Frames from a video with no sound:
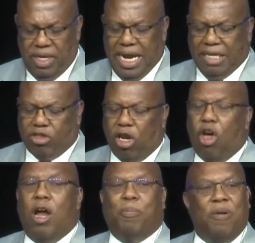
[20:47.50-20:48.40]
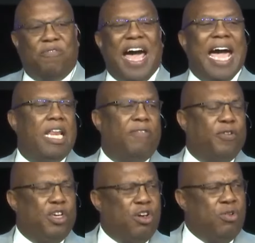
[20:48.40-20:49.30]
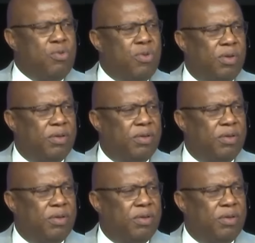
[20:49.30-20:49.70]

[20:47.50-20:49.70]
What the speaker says: Has the Lord provided for you?